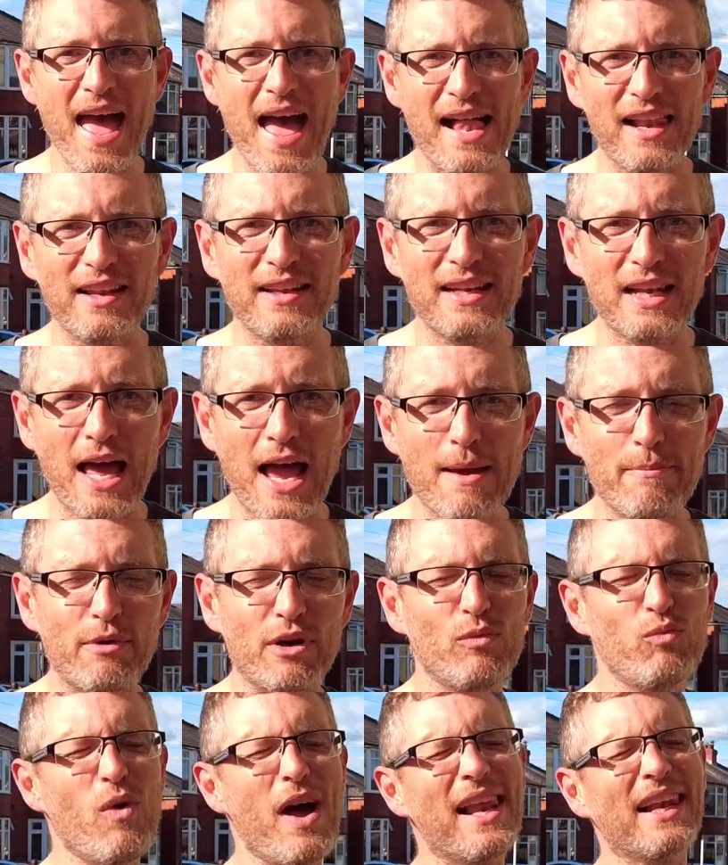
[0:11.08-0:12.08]
Elland
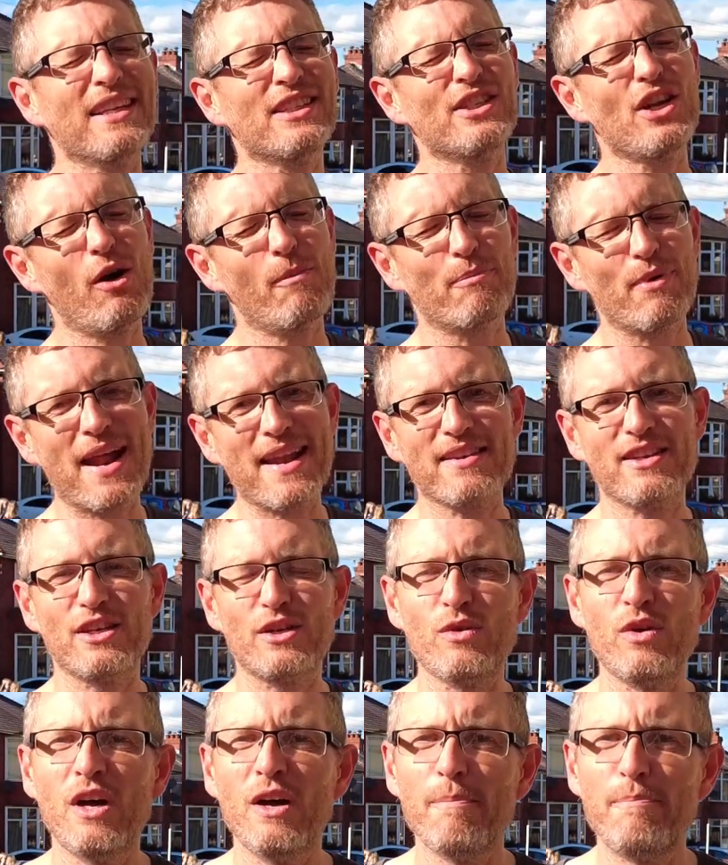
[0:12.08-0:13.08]
Library. Well, it's not brand
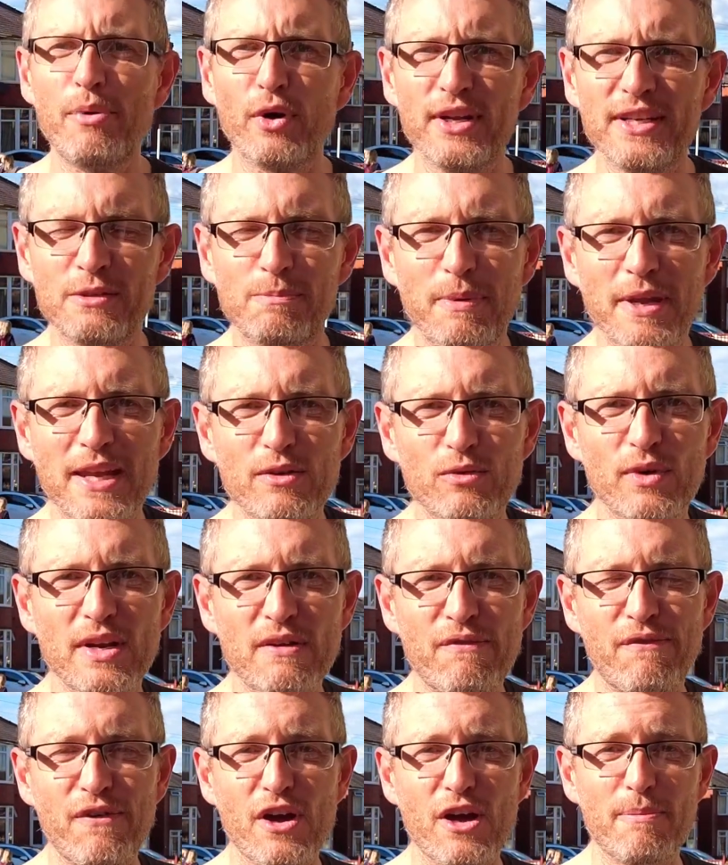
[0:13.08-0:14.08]
new, but it's been
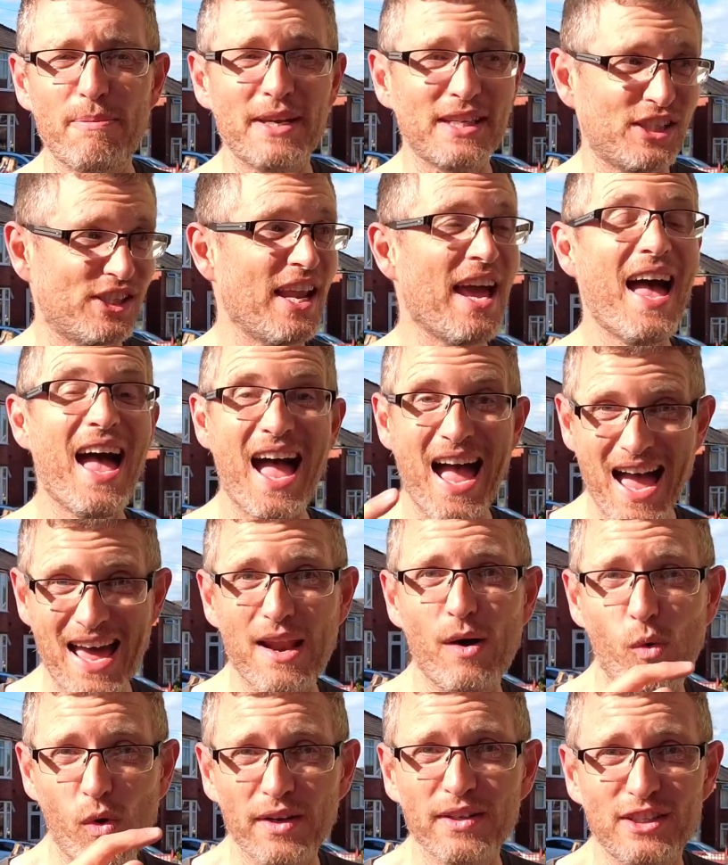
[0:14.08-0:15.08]
refurbished
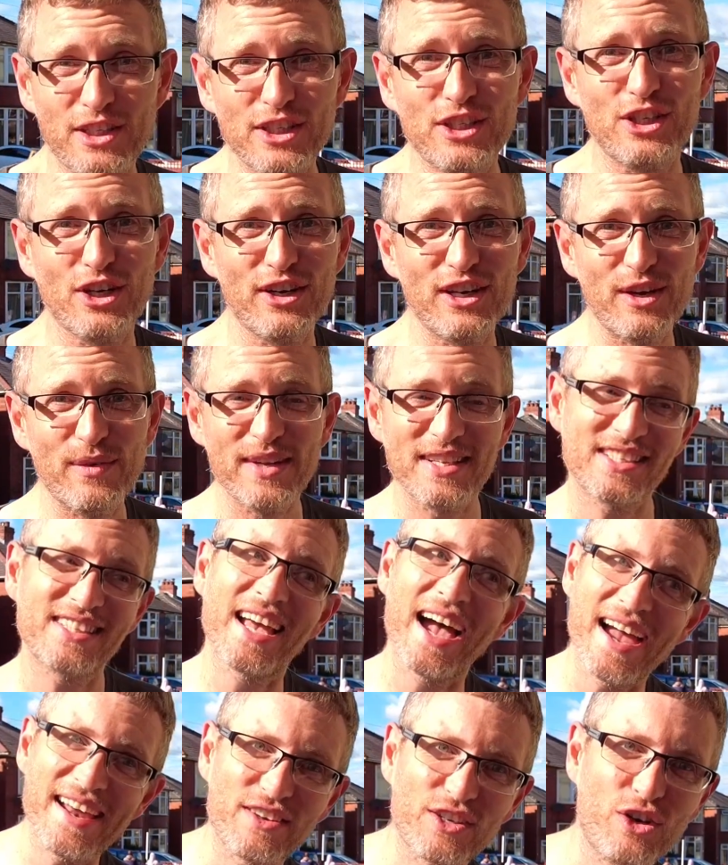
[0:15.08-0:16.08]
and I want to show you
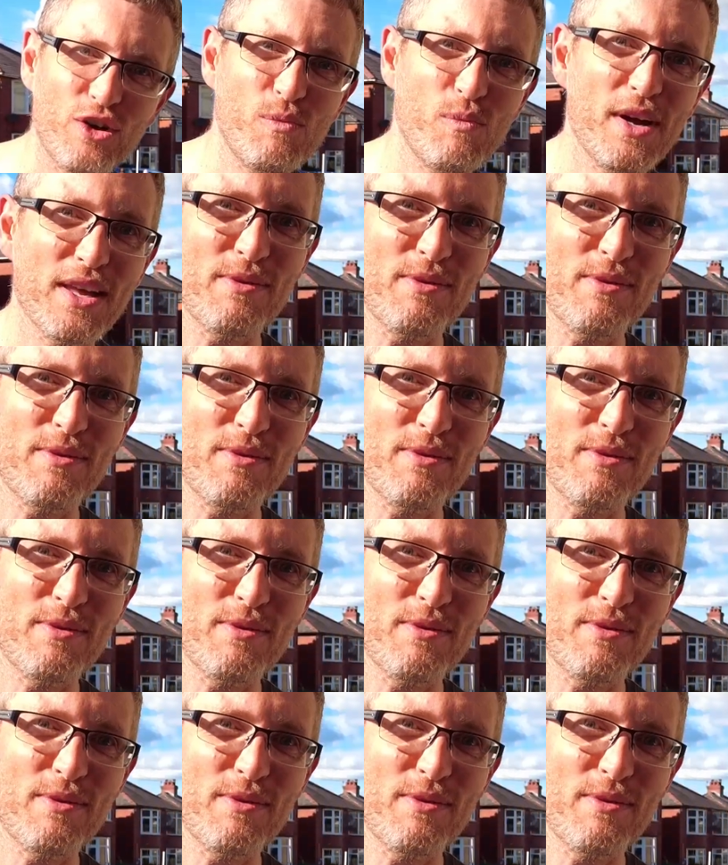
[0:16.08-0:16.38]
inside. Come